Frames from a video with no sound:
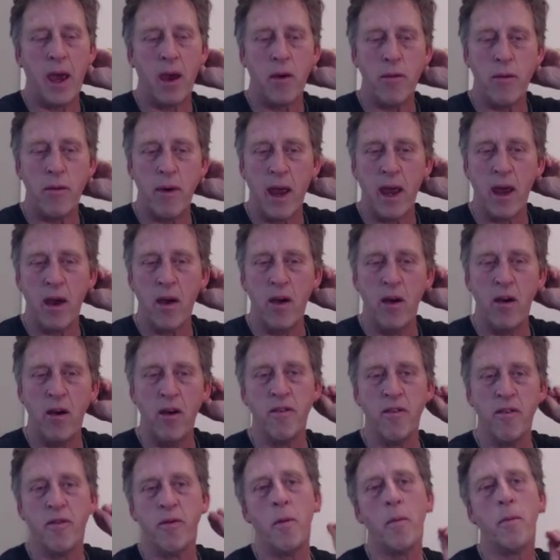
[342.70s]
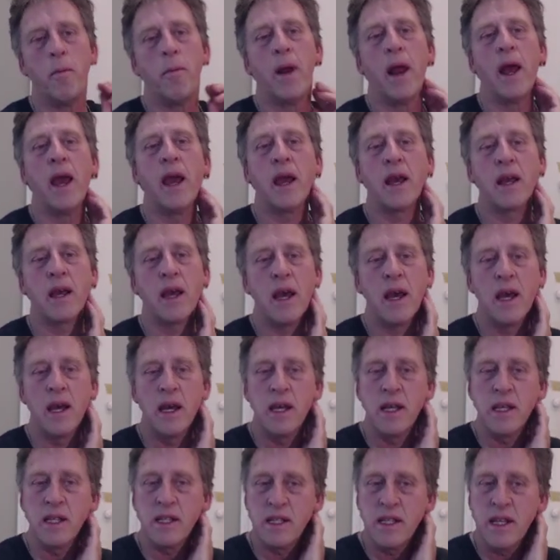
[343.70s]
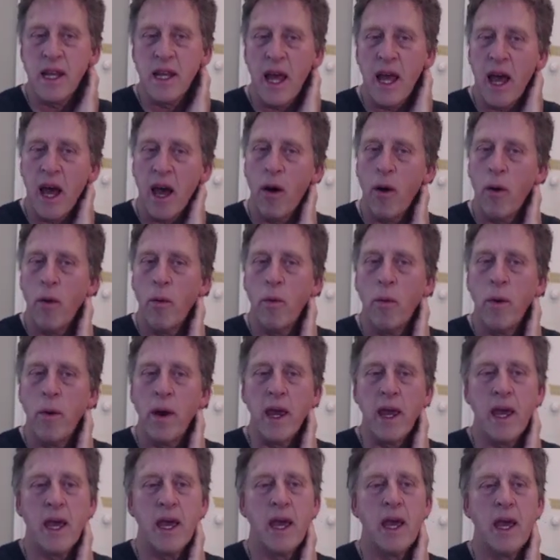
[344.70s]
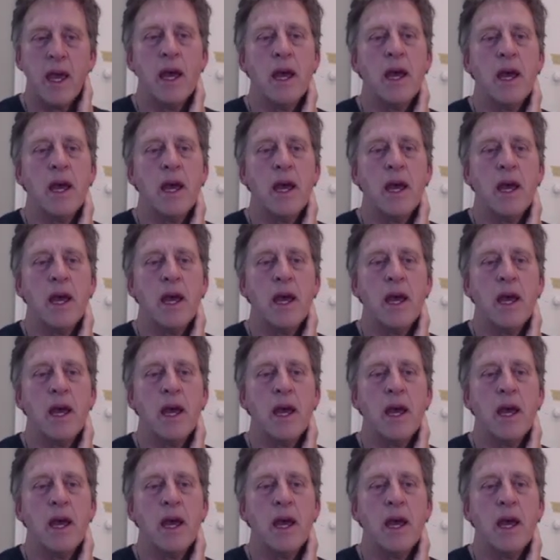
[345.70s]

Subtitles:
rank of black is now weak.